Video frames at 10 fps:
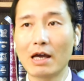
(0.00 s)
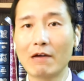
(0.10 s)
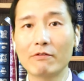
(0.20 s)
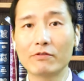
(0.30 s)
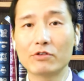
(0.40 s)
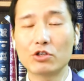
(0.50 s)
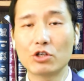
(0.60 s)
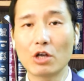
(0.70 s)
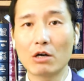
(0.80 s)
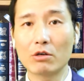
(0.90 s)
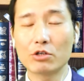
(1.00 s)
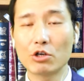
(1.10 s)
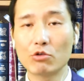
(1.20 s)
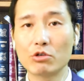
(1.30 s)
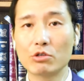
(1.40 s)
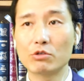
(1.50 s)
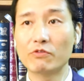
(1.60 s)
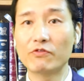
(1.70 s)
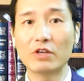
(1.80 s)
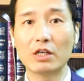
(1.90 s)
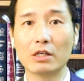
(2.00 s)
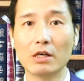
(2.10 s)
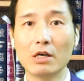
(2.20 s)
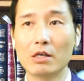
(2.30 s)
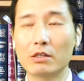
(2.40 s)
They have children to feed.